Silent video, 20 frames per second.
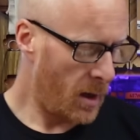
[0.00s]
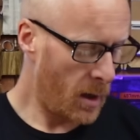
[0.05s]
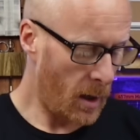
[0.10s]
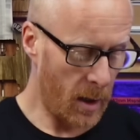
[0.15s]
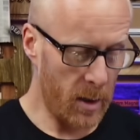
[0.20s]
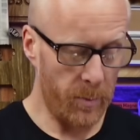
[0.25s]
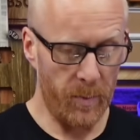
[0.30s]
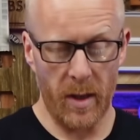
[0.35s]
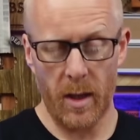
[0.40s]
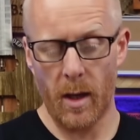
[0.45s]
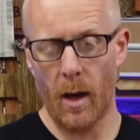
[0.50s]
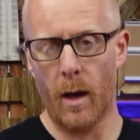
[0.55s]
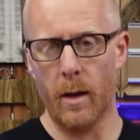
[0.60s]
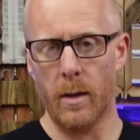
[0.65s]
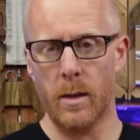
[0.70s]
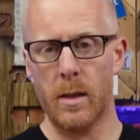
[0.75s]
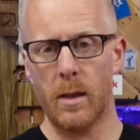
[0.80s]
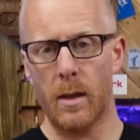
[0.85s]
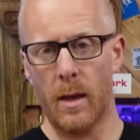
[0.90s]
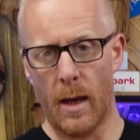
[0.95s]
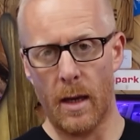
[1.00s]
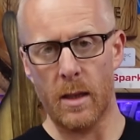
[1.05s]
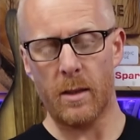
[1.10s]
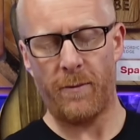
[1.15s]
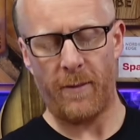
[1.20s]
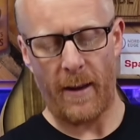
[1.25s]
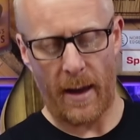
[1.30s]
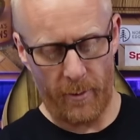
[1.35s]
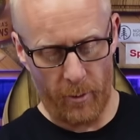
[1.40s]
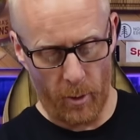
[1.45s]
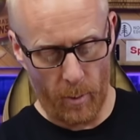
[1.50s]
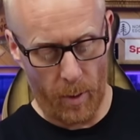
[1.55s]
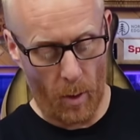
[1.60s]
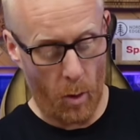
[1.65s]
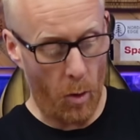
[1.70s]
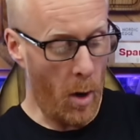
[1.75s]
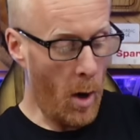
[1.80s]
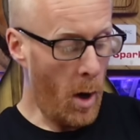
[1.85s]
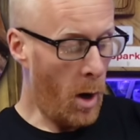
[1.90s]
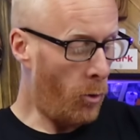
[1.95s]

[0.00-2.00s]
That's because it's favourable.